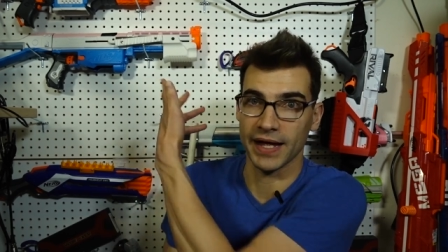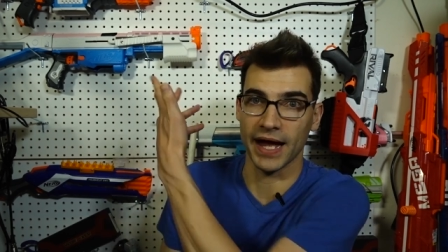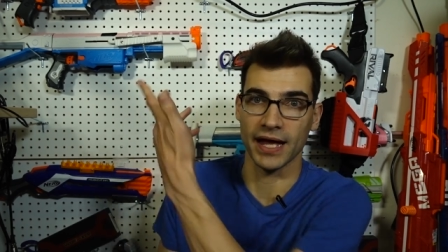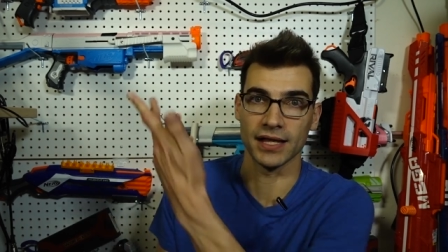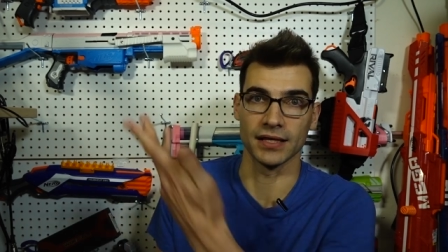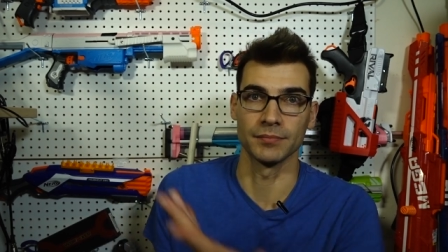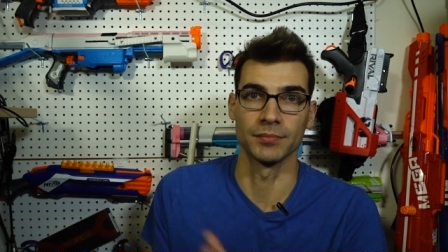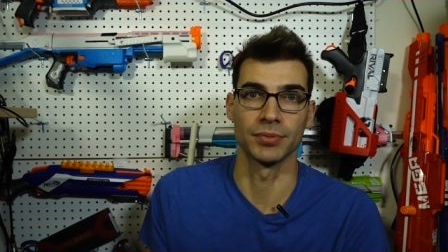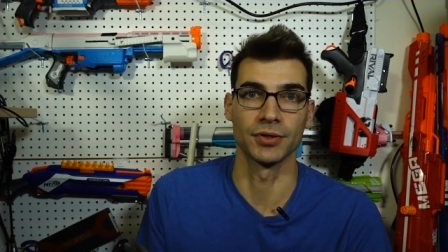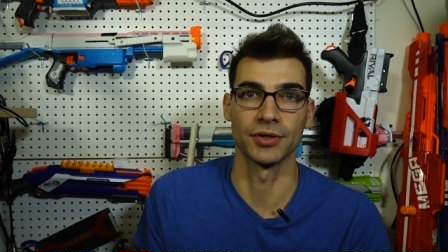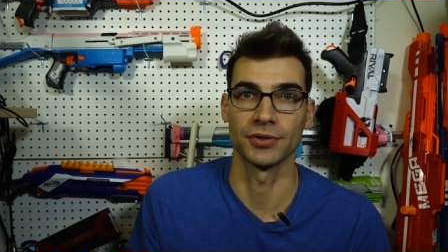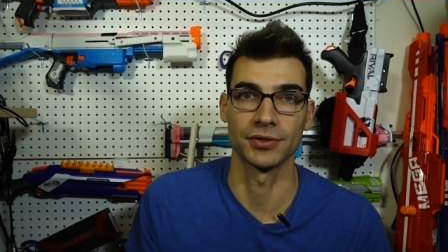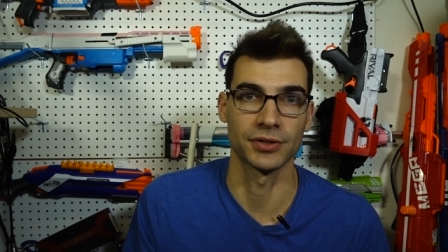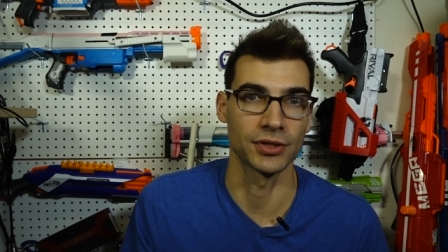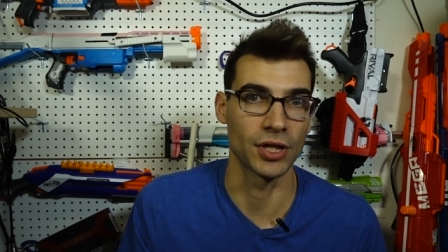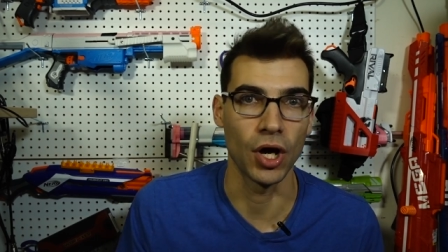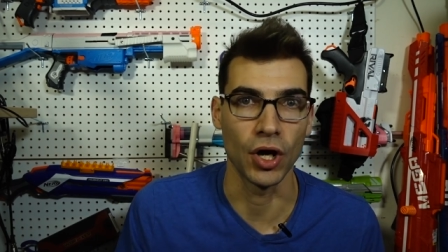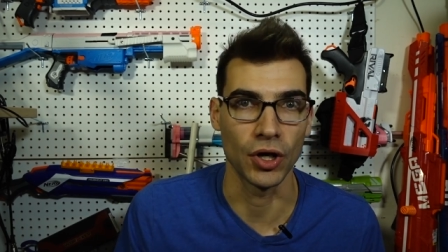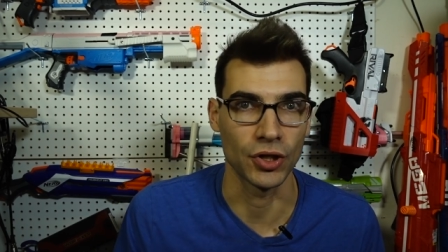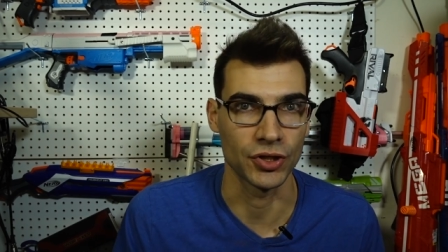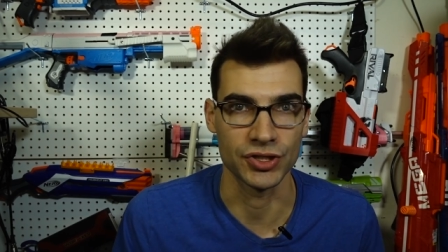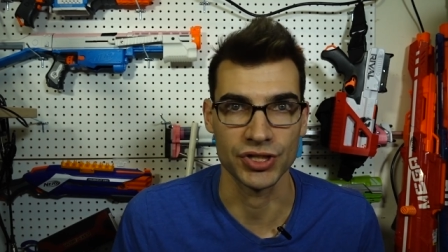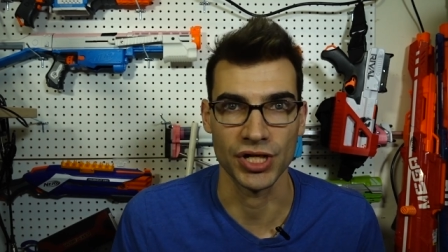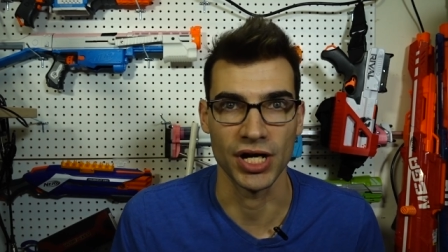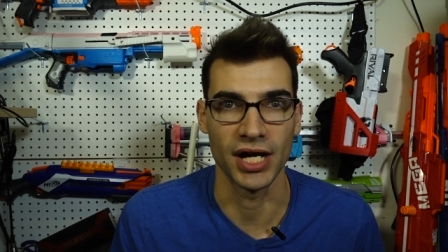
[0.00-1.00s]
Caliburn
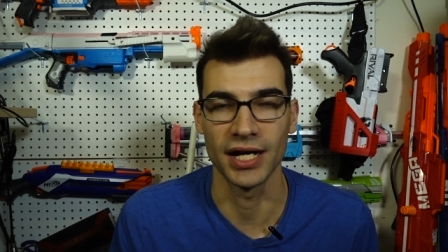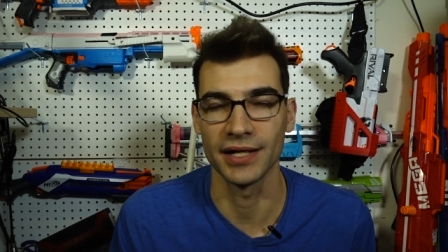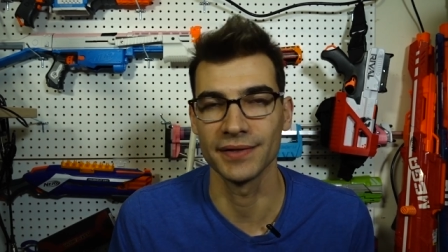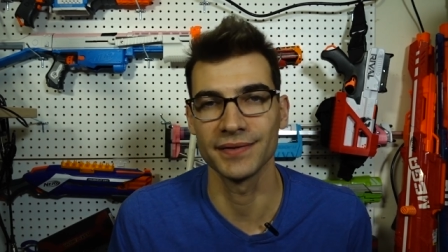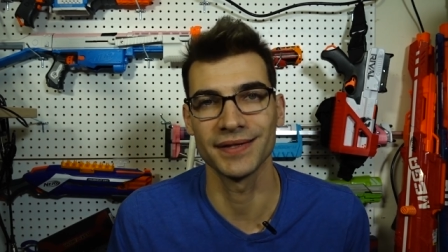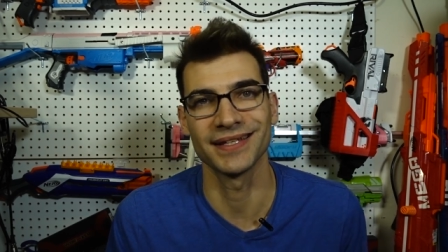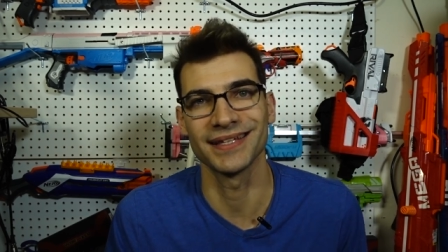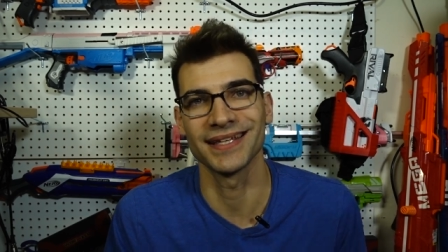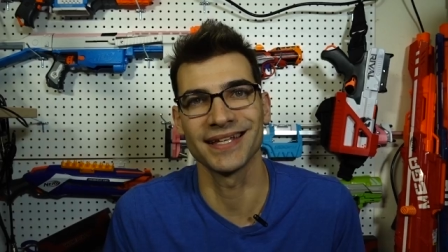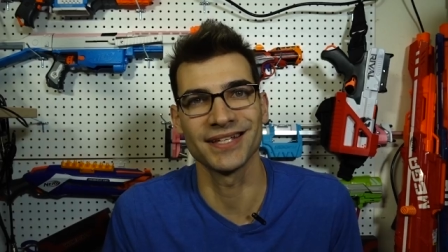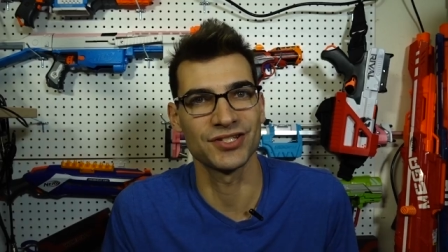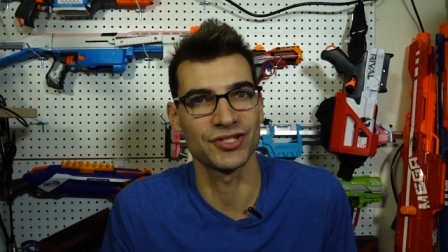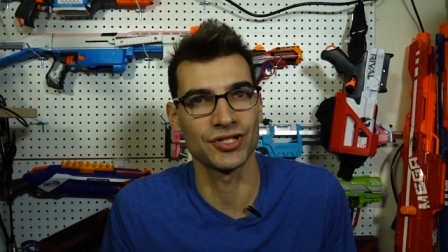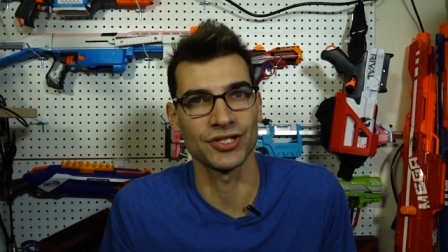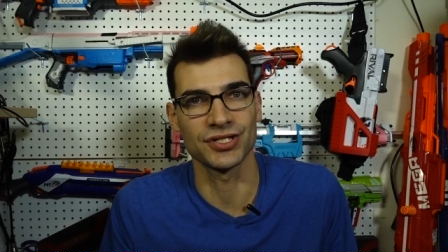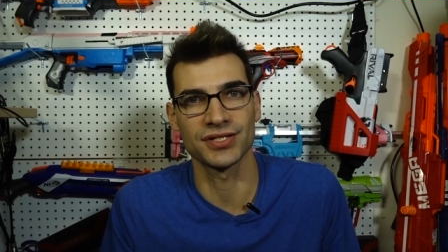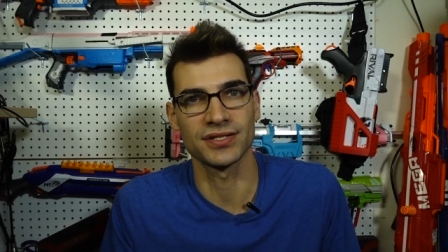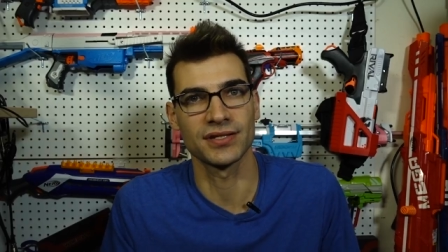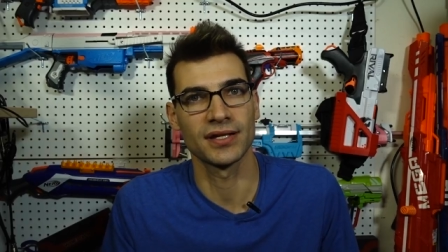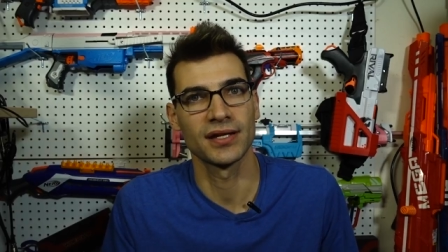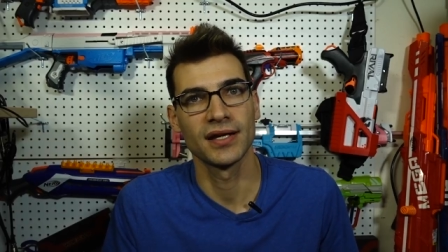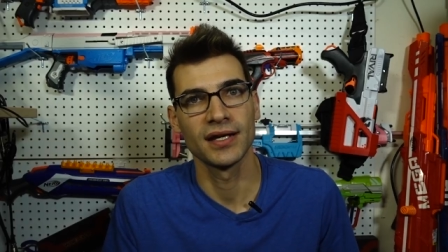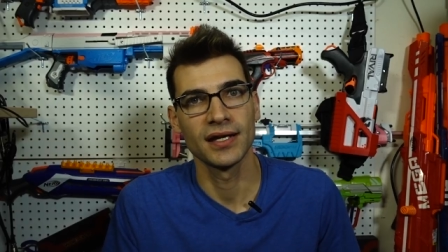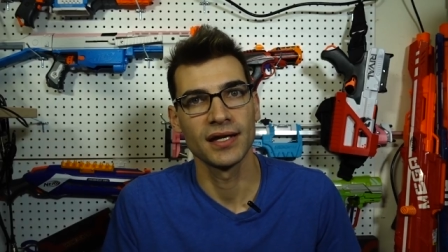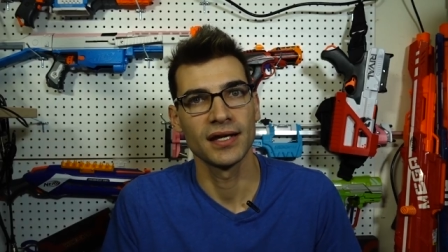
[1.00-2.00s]
long shot. It's
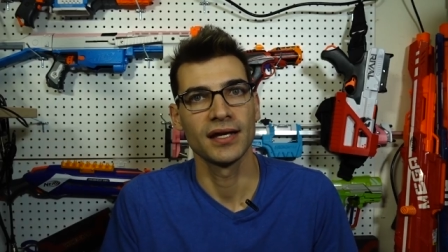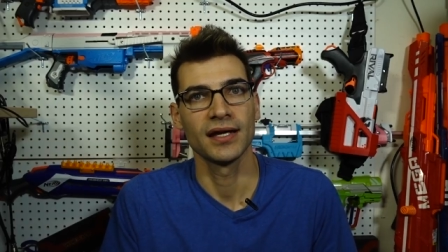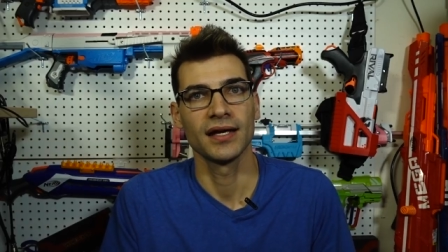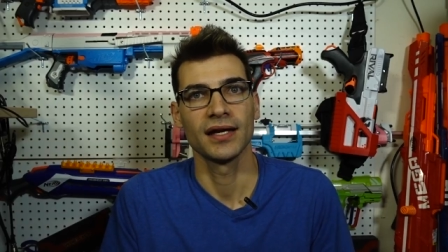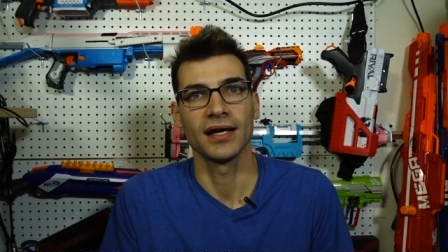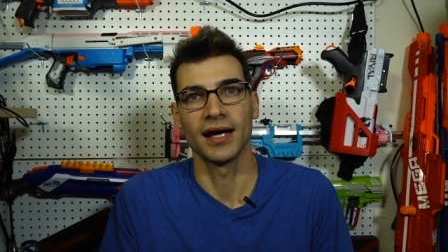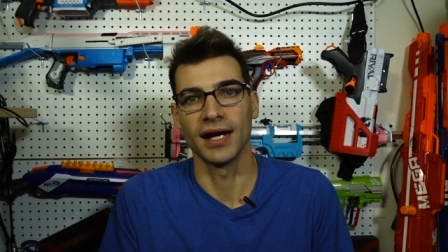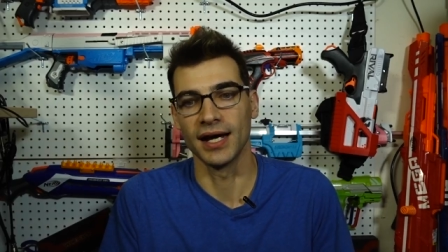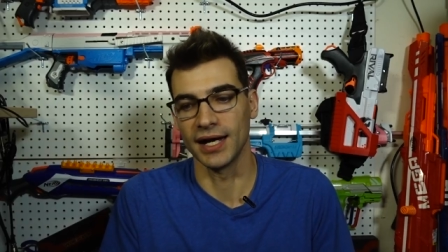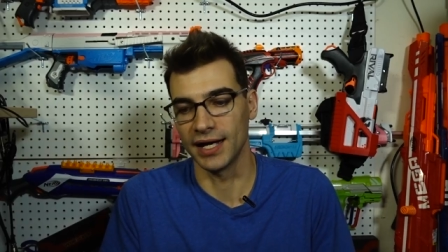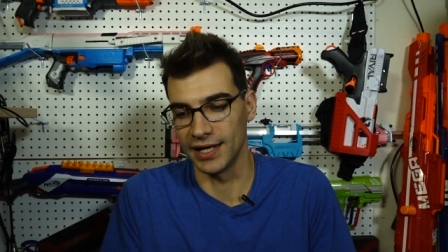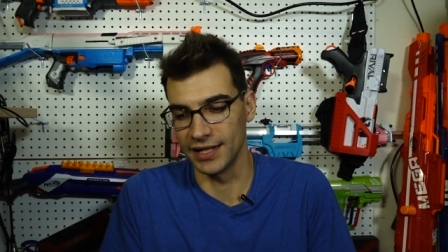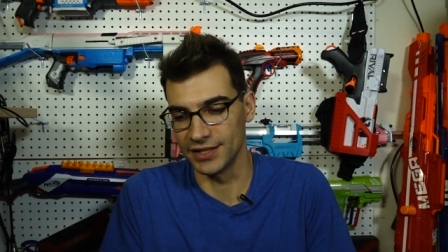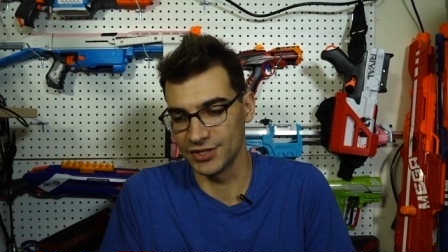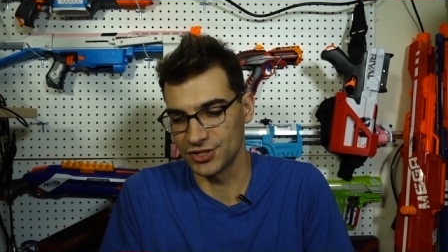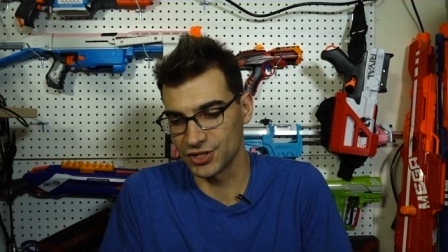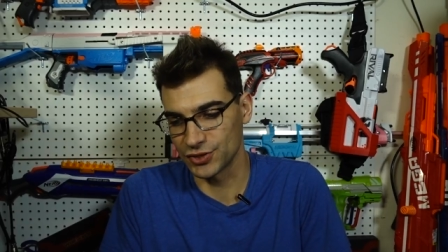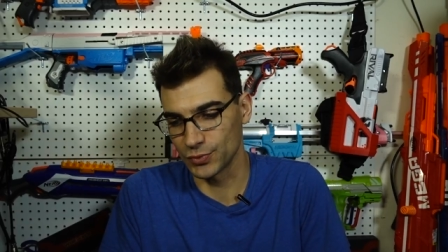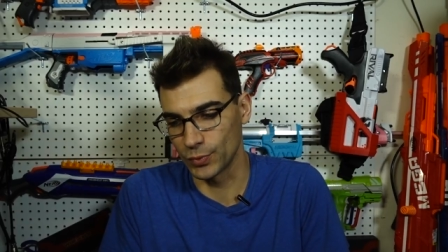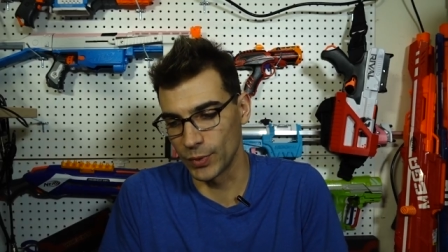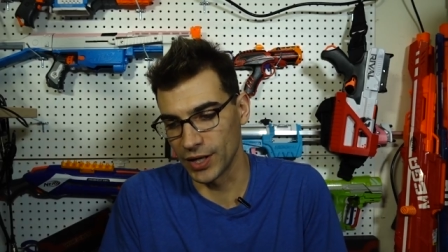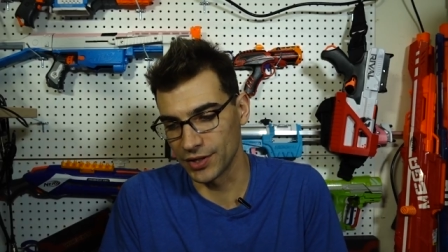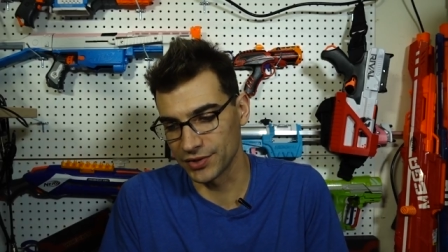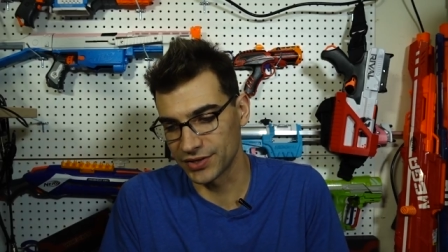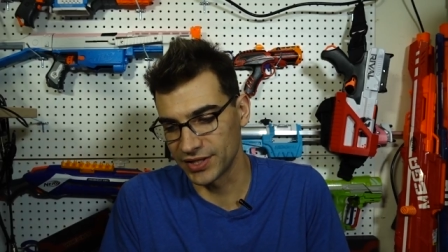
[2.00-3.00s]
just, uh, it's
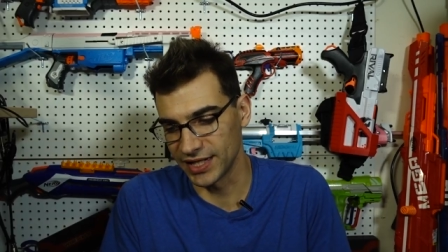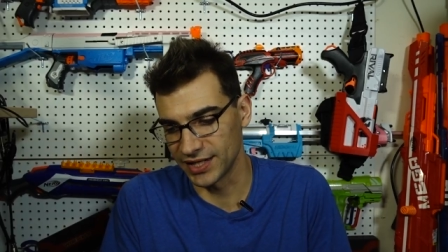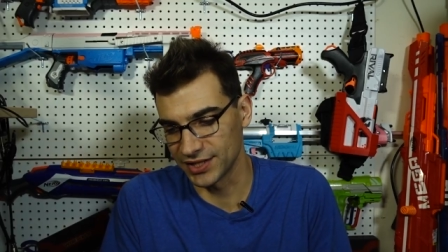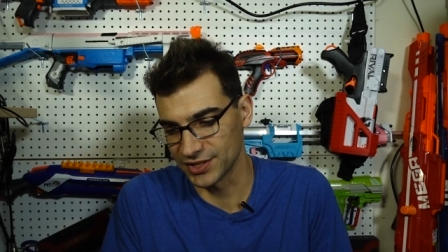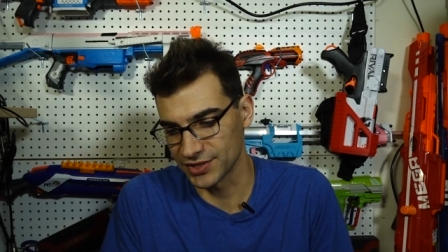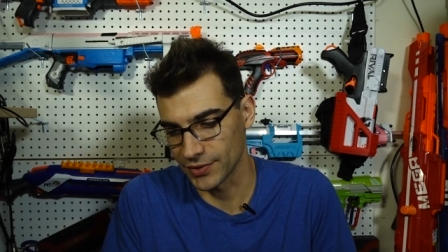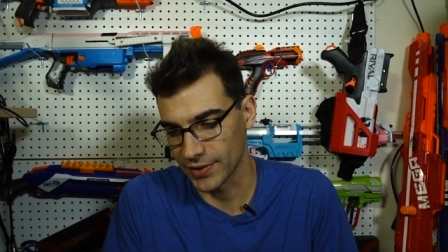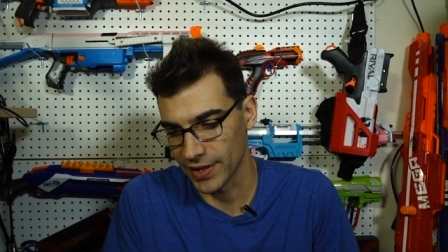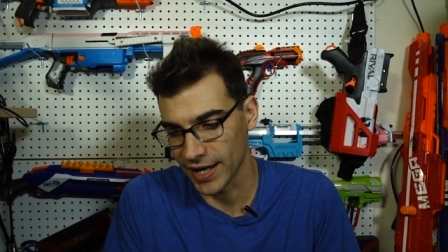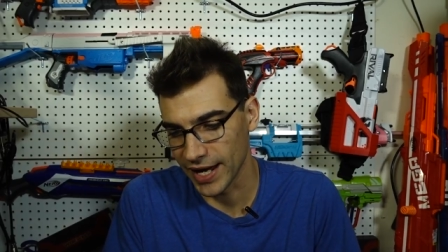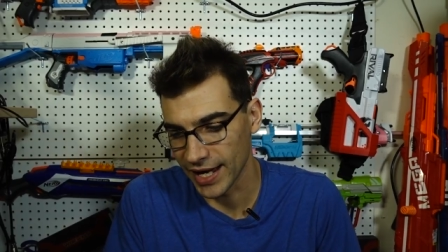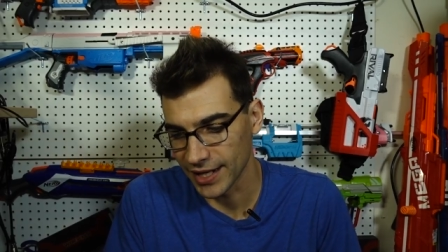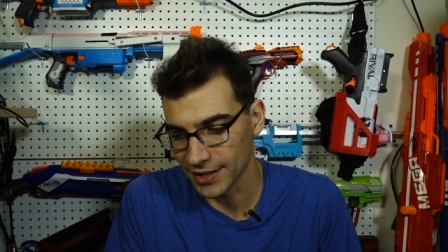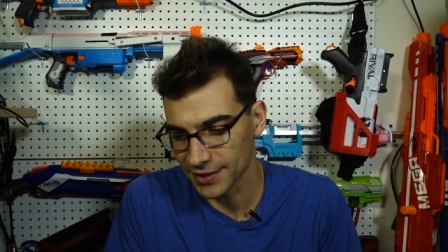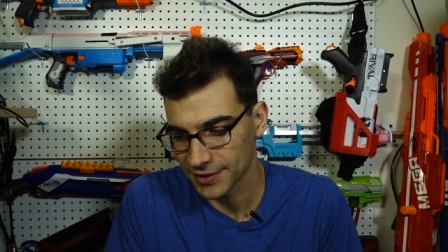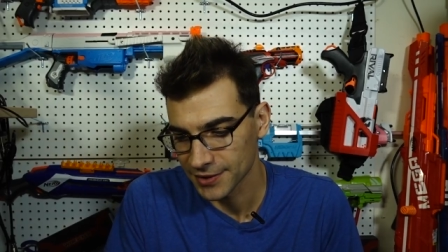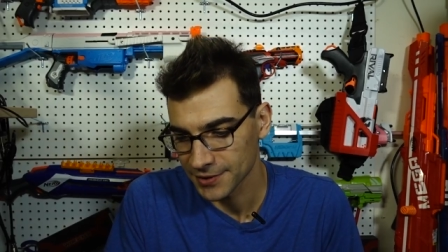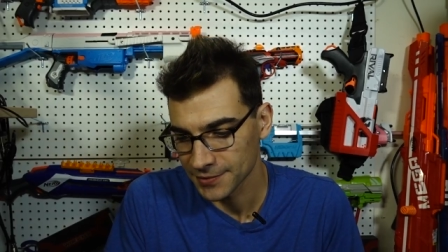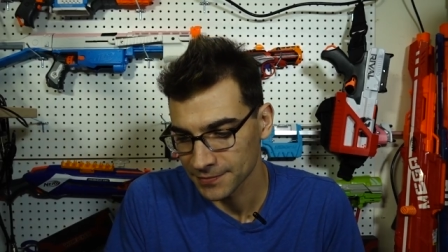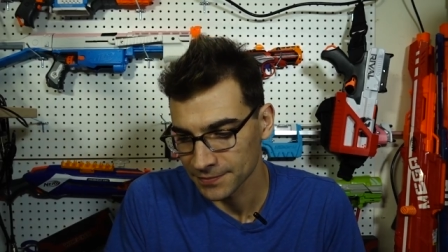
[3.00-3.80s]
just where things are at.